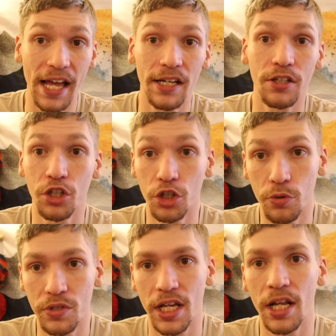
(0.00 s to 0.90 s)
it,
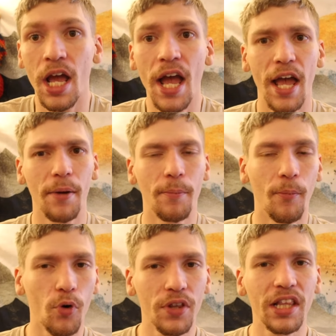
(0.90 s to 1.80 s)
use it, and
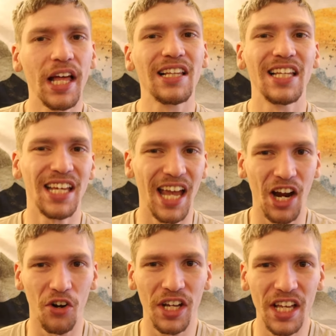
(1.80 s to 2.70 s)
more than likely
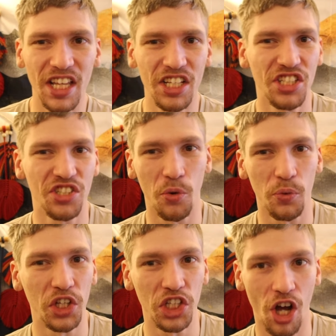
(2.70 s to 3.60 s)
carry it. They just don't
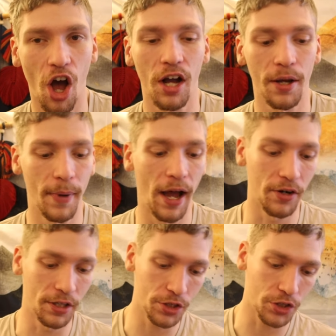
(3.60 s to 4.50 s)
really talk
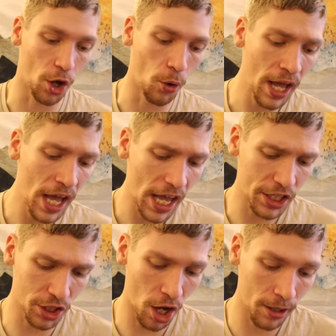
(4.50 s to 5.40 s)
about it. So
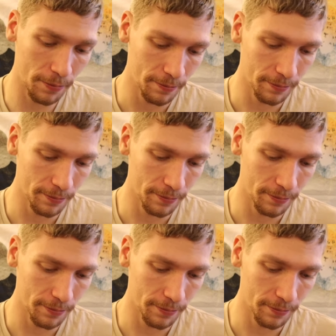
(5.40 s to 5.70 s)
it's not